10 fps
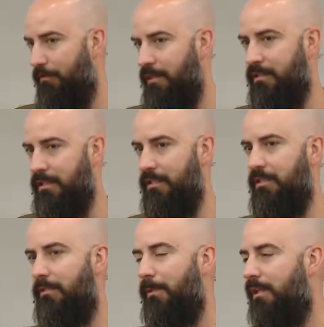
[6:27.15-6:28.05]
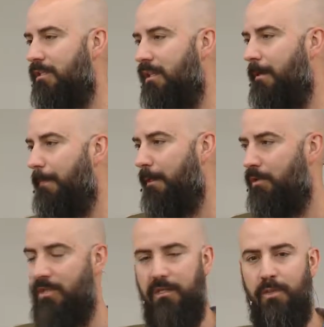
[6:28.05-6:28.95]
defenses. Melissa
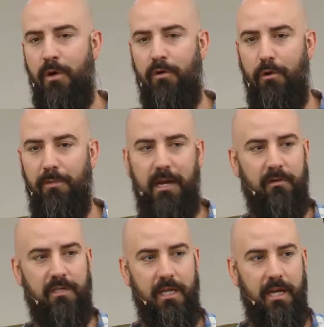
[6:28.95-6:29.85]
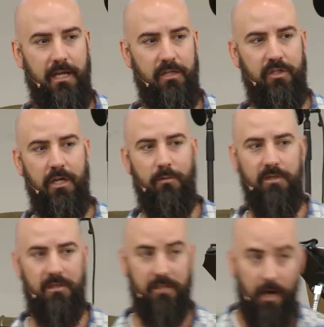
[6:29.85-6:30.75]
was in a small group that I was leading, and she
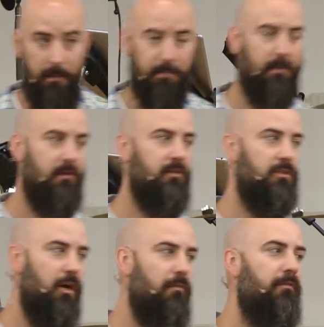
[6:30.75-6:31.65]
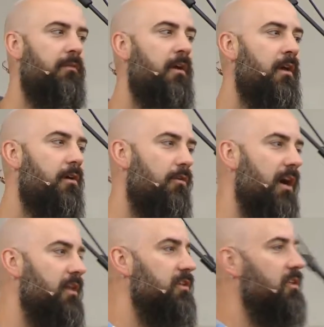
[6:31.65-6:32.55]
was a top shelf
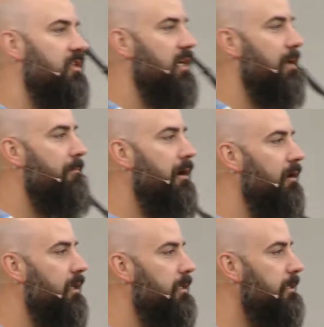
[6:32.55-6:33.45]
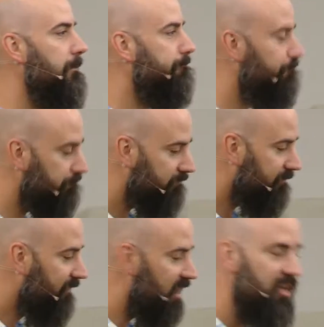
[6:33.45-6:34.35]
neurologist at Maryland,
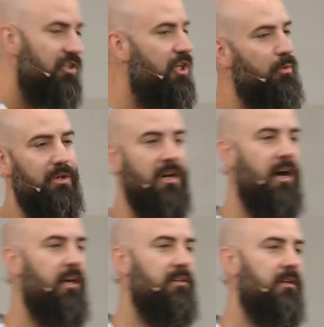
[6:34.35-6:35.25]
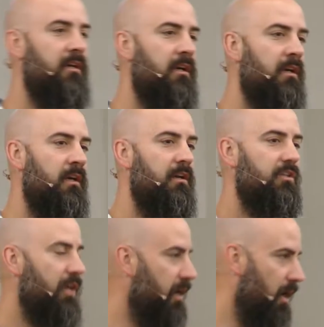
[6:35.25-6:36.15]
and she would not
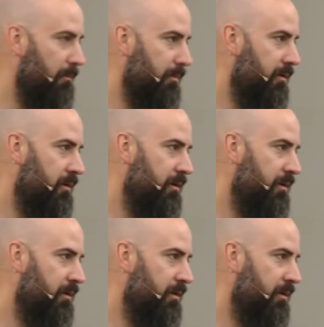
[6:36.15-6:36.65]
shut up